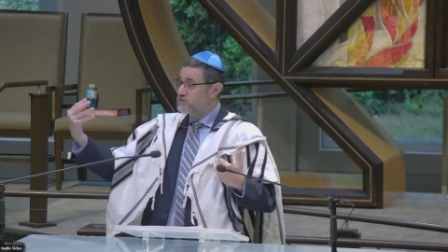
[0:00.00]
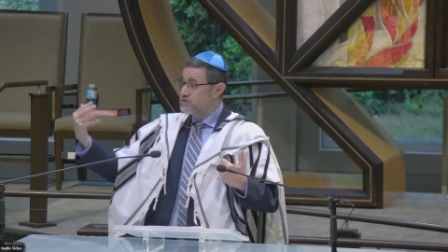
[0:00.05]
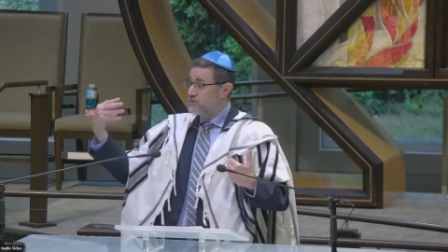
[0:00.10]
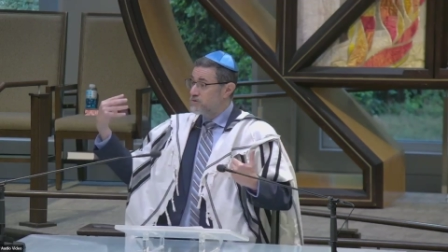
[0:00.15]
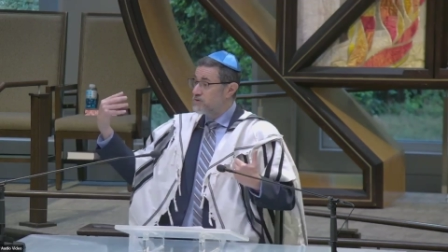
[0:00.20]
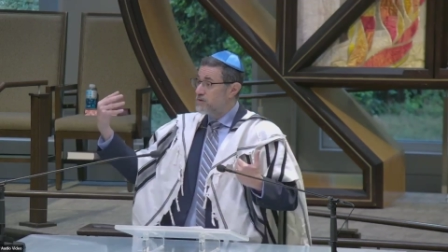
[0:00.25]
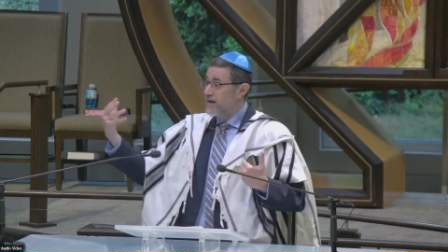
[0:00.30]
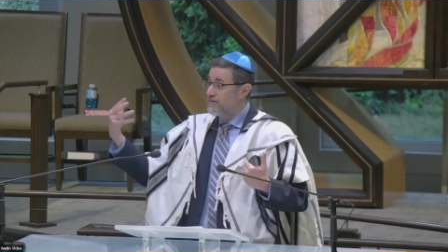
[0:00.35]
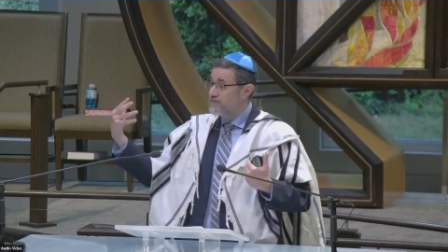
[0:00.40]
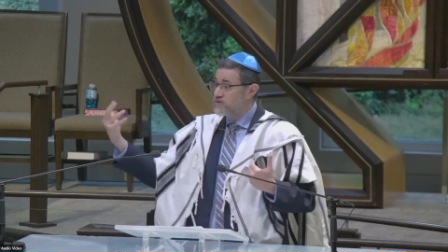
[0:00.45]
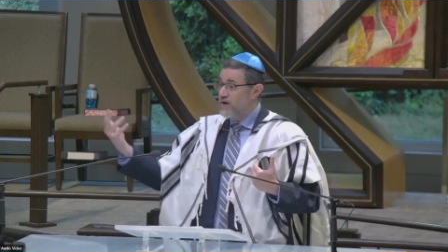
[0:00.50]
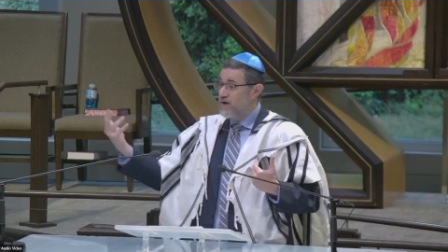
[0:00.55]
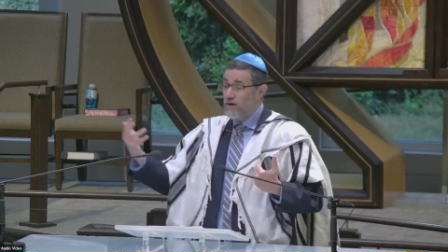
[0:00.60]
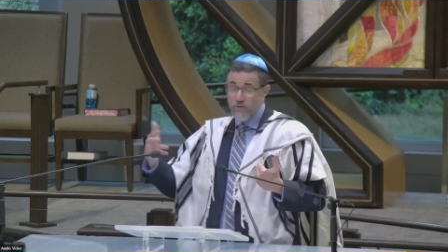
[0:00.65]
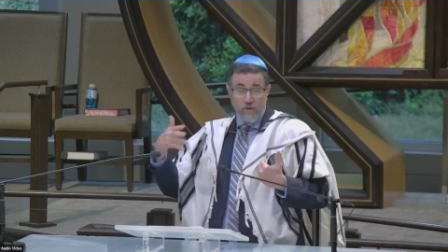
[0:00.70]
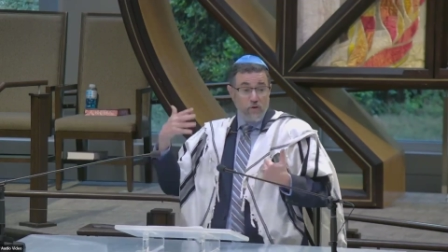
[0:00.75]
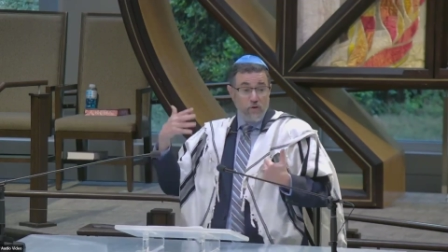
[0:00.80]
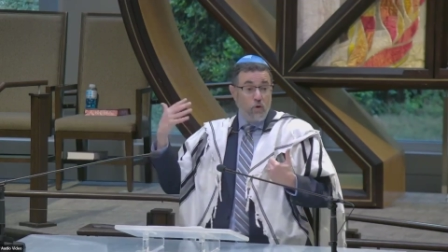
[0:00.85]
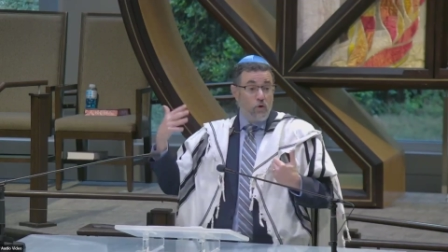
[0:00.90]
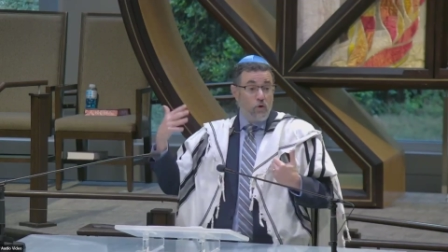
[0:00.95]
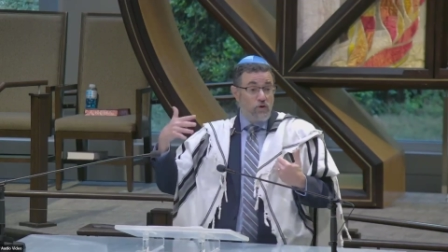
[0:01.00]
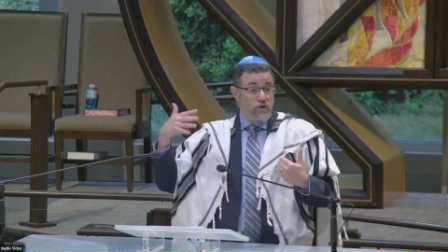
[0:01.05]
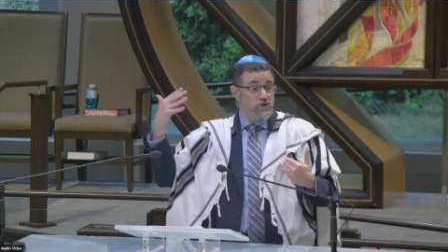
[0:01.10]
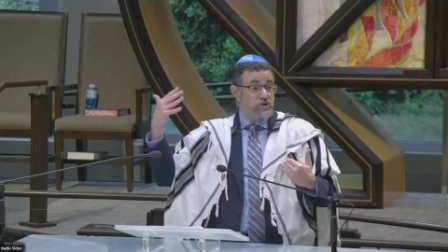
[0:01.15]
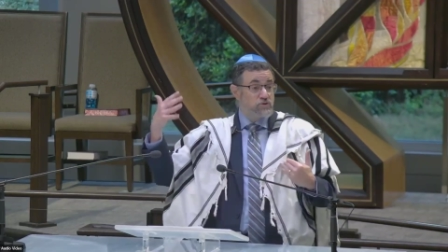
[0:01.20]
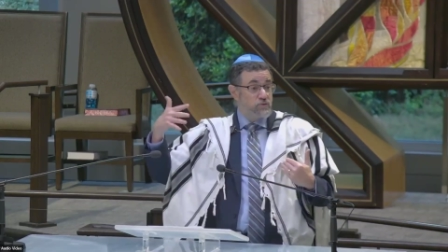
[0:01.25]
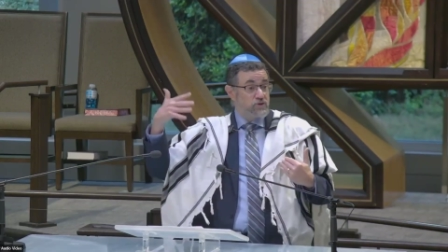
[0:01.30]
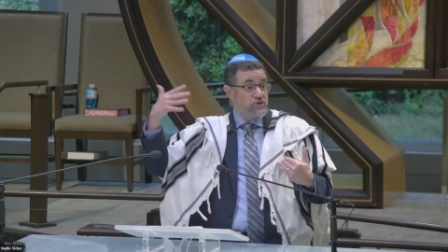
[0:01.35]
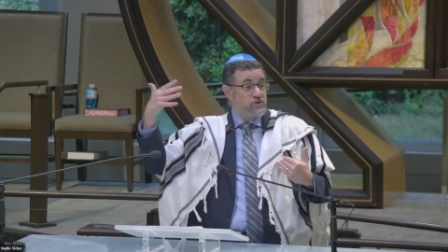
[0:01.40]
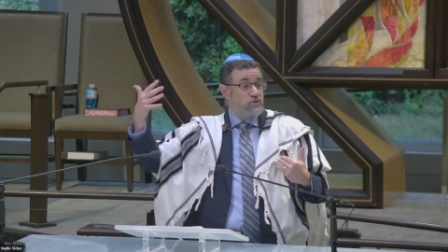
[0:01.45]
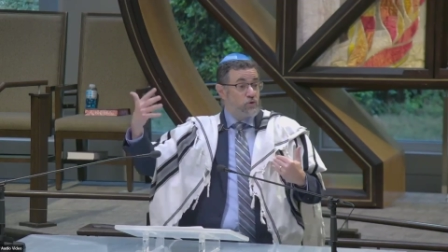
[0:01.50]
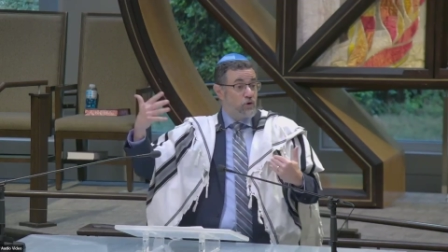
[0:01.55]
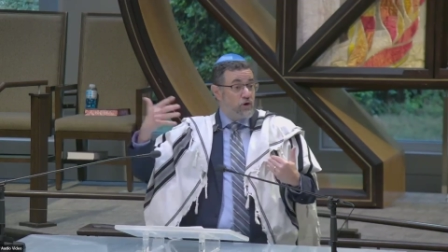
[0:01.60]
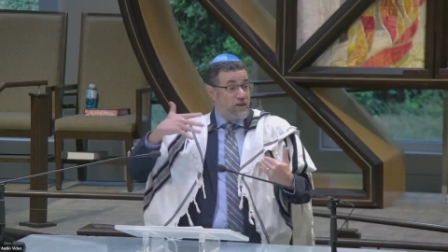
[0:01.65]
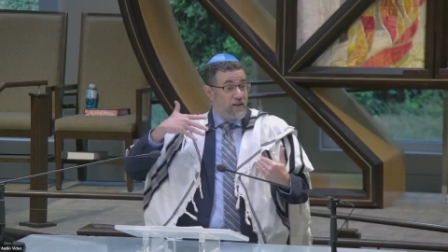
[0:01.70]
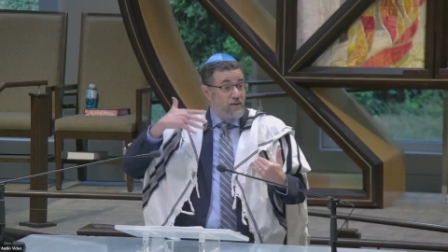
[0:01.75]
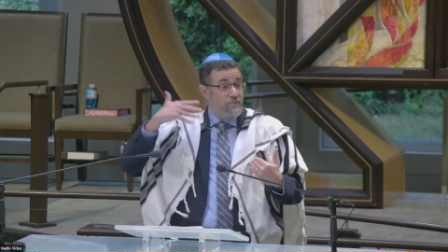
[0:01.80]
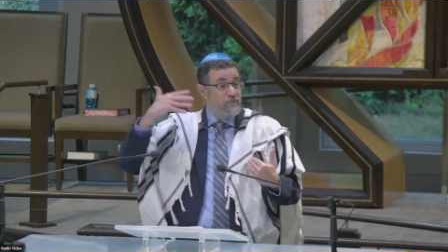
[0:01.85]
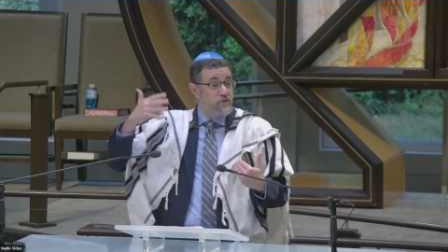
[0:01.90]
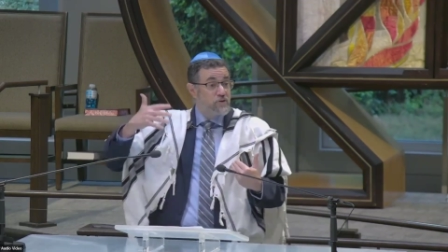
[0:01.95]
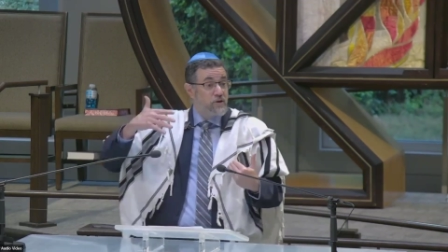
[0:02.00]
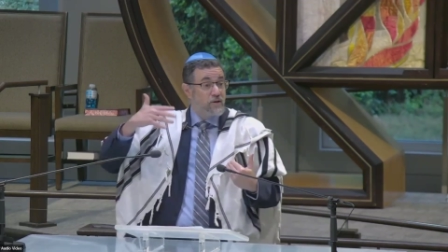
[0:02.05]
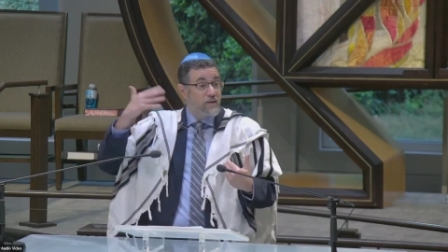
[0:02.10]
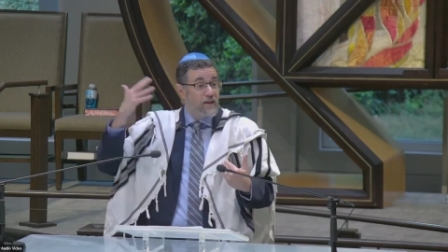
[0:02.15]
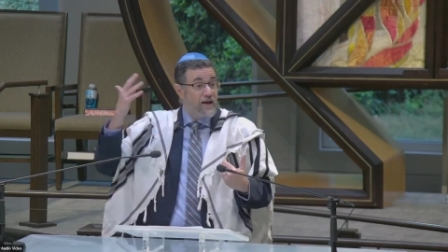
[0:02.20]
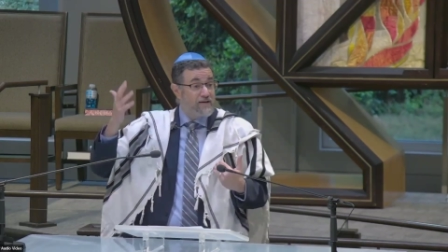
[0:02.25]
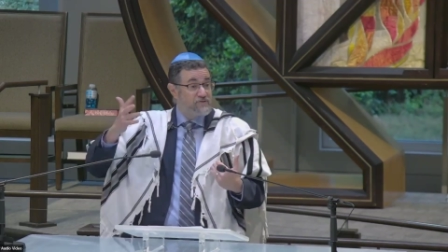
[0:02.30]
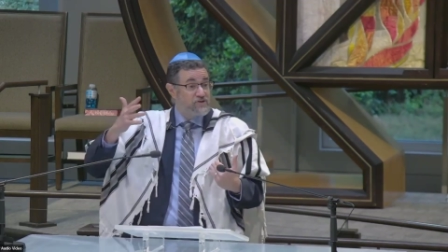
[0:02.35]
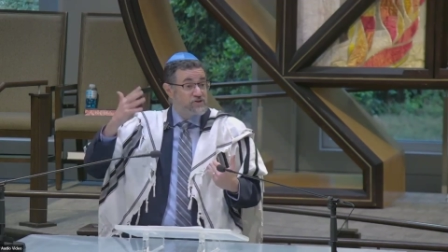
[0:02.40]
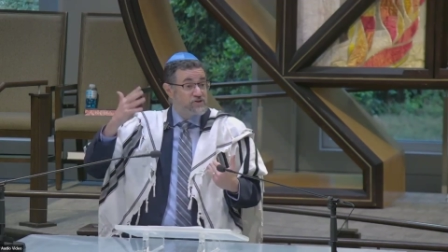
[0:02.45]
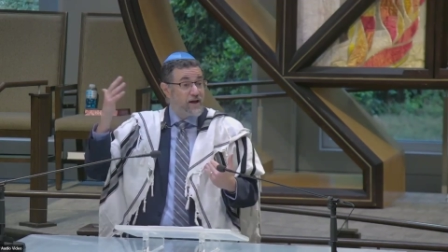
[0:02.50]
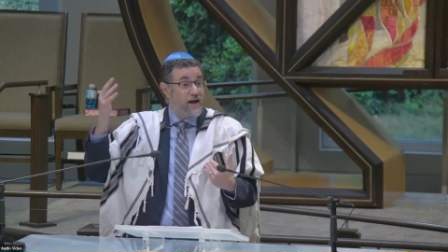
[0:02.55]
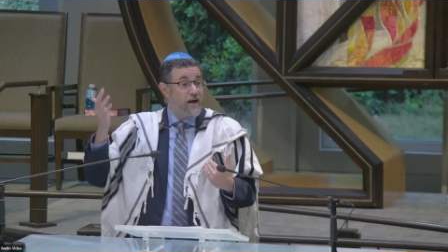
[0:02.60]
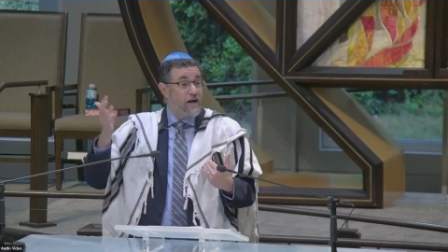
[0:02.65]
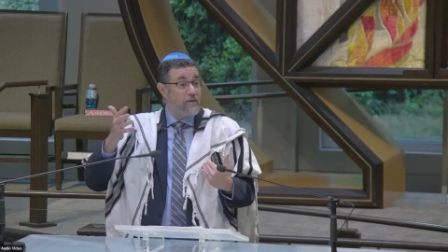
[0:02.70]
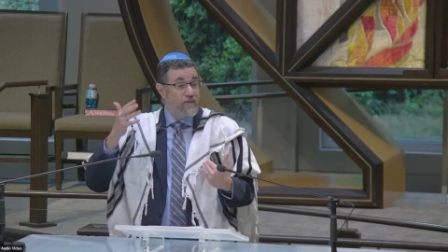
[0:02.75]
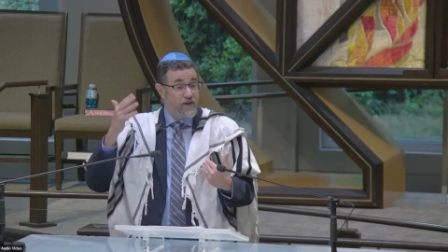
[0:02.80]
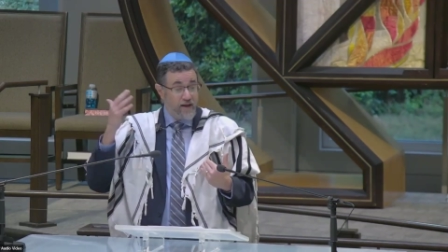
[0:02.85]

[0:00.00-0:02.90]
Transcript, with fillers: certain lifestyle, the goal is to restore them to the lifestyle